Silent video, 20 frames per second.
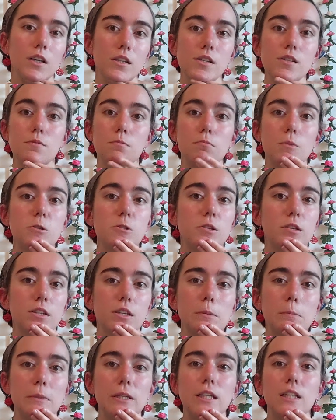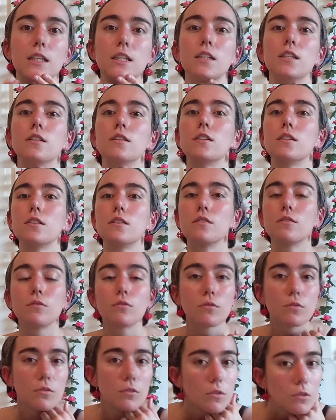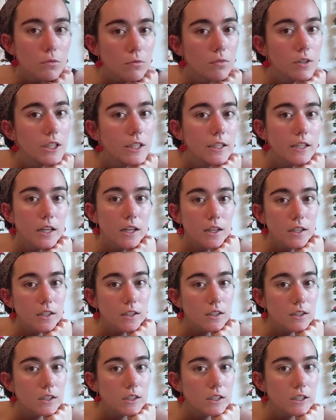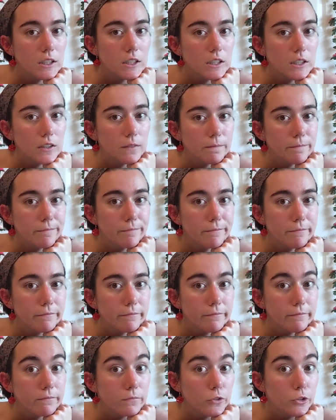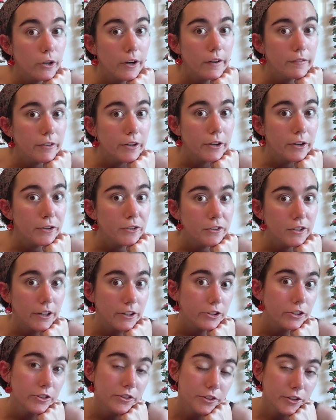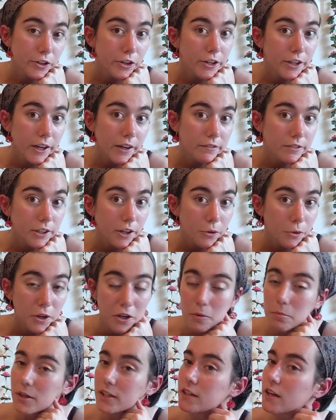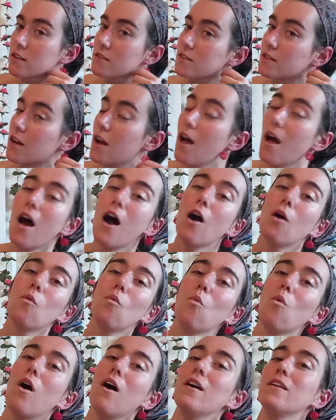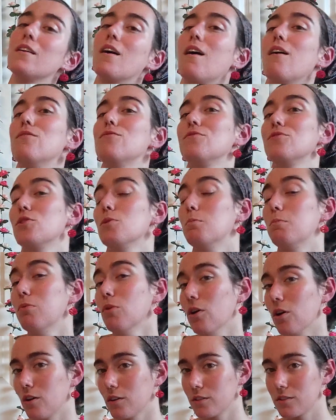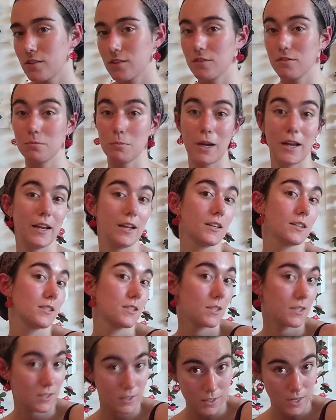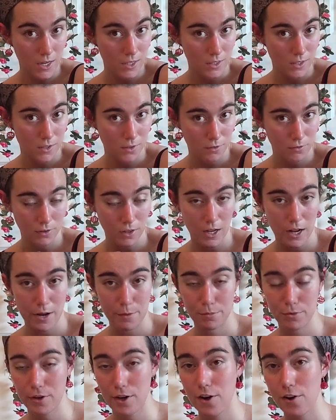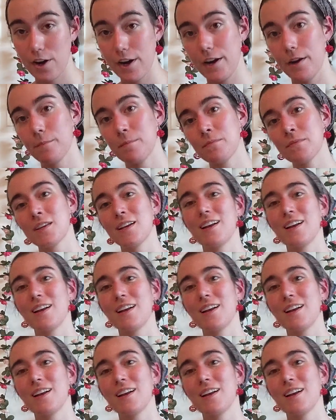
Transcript: is mostly me reading drafting instructions on archive.org. But yes, one of the books of my extensive library,